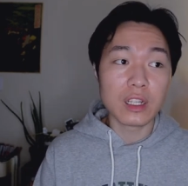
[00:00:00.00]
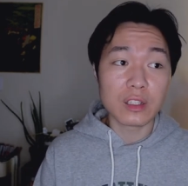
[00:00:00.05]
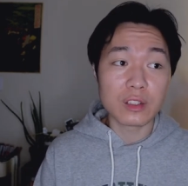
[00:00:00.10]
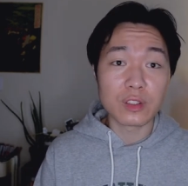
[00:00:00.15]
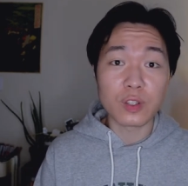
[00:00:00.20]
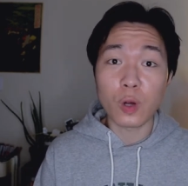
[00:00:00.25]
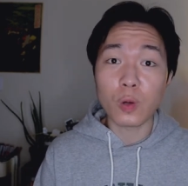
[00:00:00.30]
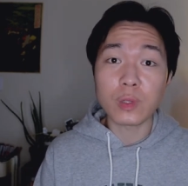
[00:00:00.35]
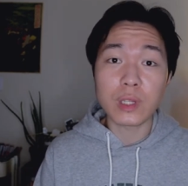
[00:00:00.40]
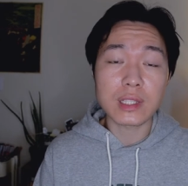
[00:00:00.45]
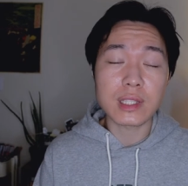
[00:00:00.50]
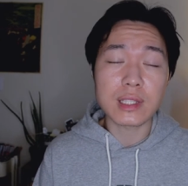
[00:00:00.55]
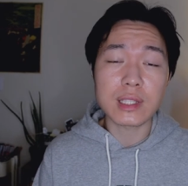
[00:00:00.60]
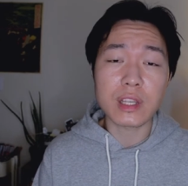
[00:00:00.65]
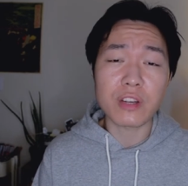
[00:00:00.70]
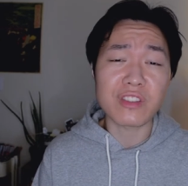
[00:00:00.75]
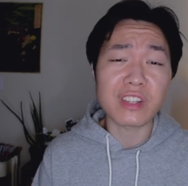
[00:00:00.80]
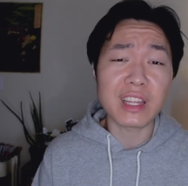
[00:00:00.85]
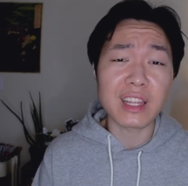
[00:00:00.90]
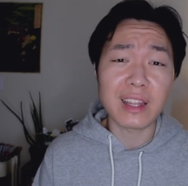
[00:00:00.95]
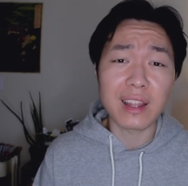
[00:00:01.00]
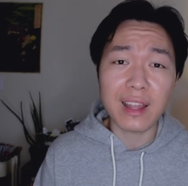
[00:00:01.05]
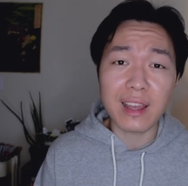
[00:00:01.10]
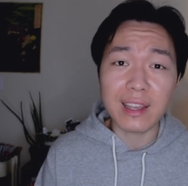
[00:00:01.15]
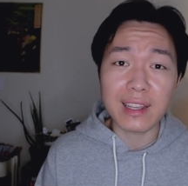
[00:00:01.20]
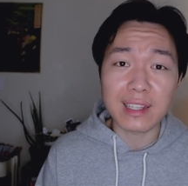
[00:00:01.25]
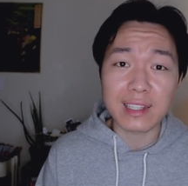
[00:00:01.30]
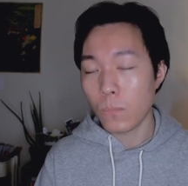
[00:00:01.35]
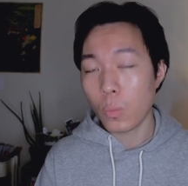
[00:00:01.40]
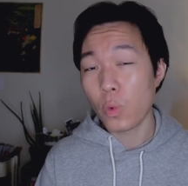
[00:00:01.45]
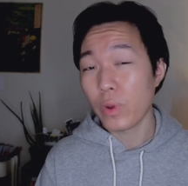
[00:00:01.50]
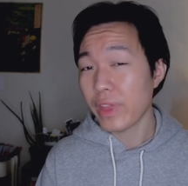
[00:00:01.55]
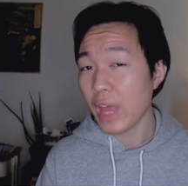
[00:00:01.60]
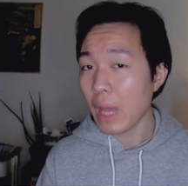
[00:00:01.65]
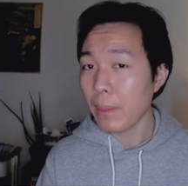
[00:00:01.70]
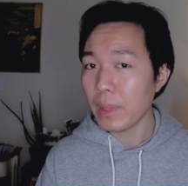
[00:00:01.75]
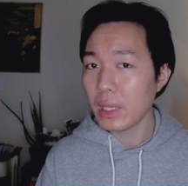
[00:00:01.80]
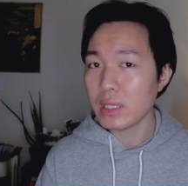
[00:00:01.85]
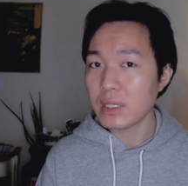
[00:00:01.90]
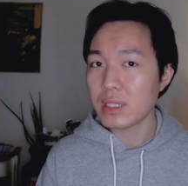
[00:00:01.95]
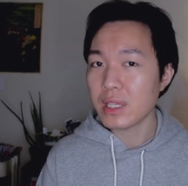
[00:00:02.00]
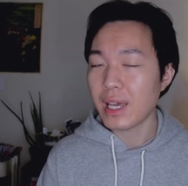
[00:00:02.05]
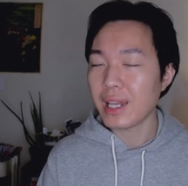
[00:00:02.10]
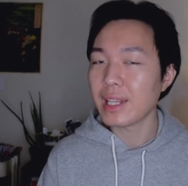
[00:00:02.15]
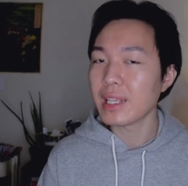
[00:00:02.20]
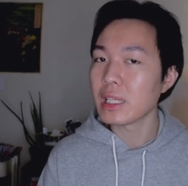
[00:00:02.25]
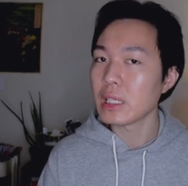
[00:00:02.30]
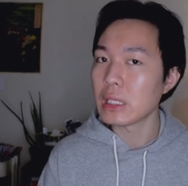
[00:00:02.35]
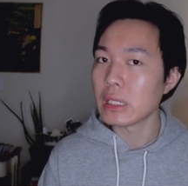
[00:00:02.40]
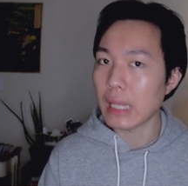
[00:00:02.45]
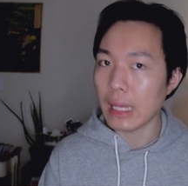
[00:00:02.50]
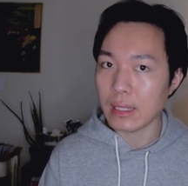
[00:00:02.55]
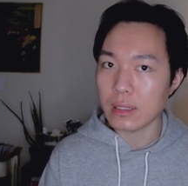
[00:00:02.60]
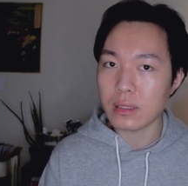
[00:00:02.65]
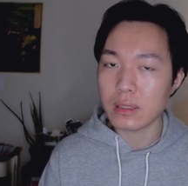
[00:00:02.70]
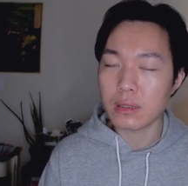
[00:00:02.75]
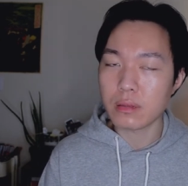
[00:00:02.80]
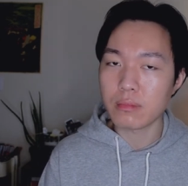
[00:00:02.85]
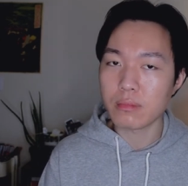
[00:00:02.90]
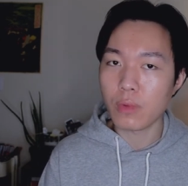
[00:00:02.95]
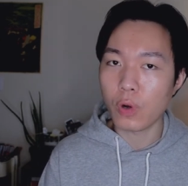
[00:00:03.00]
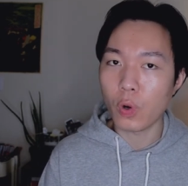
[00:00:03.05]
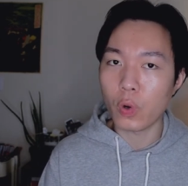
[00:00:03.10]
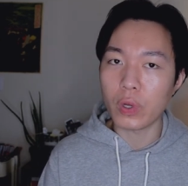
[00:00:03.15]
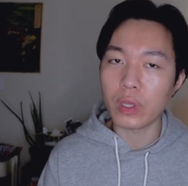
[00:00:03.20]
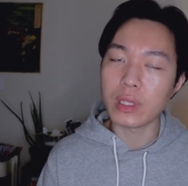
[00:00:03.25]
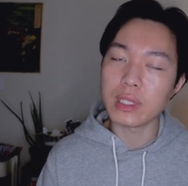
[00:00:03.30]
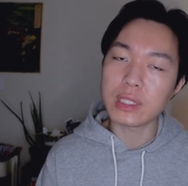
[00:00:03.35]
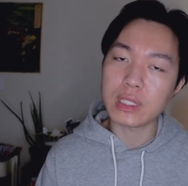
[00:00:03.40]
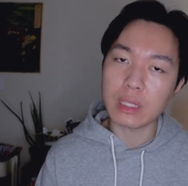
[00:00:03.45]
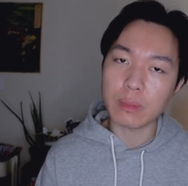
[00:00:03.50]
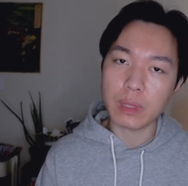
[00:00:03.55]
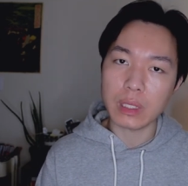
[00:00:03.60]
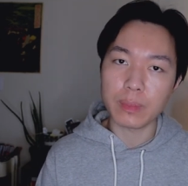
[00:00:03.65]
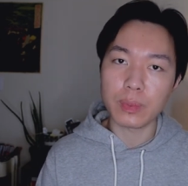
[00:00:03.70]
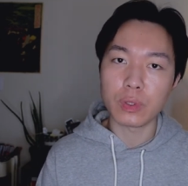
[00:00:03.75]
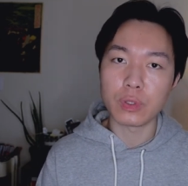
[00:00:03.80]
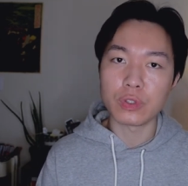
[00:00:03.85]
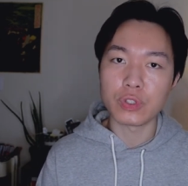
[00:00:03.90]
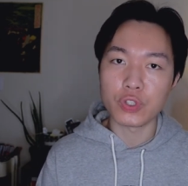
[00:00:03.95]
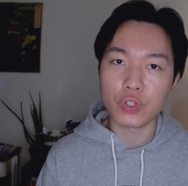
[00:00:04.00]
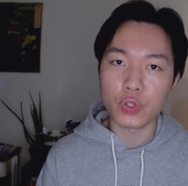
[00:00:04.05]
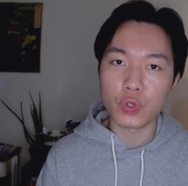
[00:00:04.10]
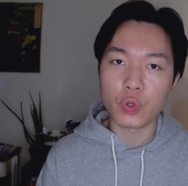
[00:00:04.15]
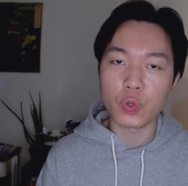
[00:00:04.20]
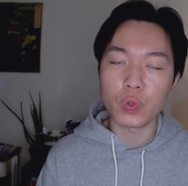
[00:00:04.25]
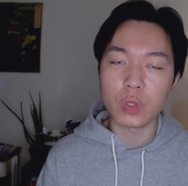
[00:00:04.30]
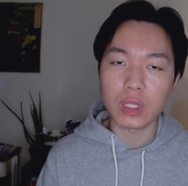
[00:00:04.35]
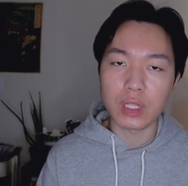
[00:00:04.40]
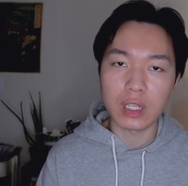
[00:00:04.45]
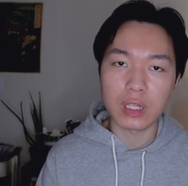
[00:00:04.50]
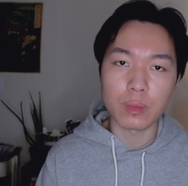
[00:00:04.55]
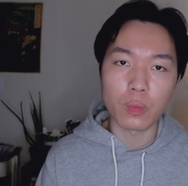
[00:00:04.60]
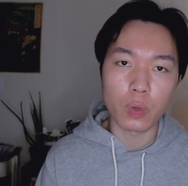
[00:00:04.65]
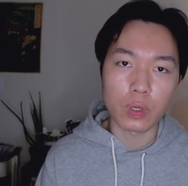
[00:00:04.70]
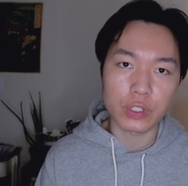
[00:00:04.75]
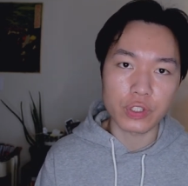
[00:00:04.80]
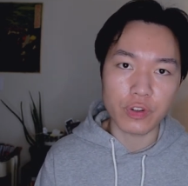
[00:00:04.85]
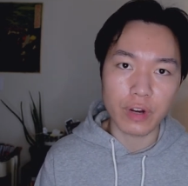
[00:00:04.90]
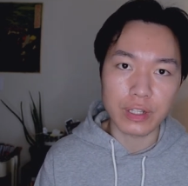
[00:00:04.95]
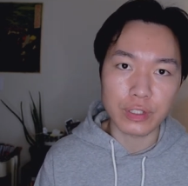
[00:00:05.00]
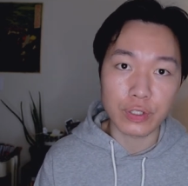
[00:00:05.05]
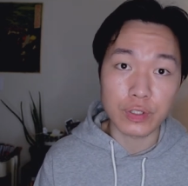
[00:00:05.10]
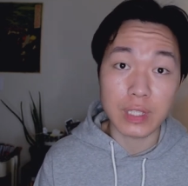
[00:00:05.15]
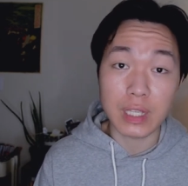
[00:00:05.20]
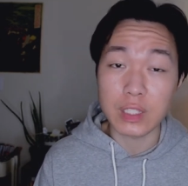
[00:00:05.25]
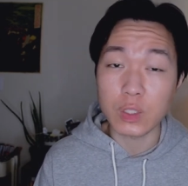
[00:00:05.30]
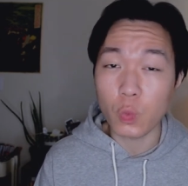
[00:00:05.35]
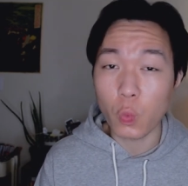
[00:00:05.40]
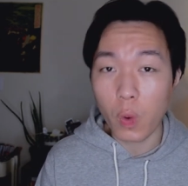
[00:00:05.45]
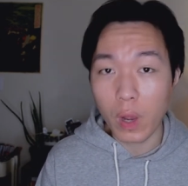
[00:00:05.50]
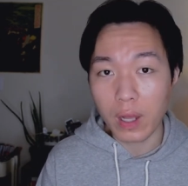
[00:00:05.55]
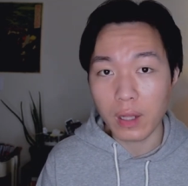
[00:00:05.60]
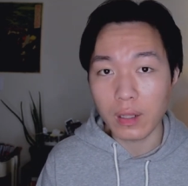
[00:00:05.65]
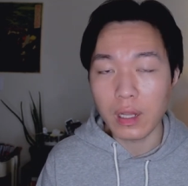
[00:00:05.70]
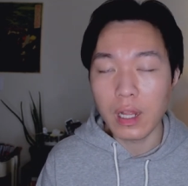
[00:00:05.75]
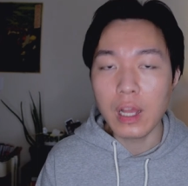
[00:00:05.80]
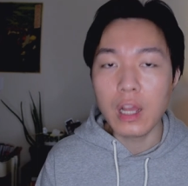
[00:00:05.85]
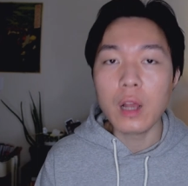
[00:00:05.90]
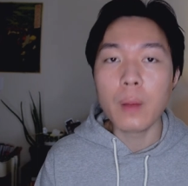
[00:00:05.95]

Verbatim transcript: don't necessarily like. With that being said, yes, oily skin people do need moisturizers as well,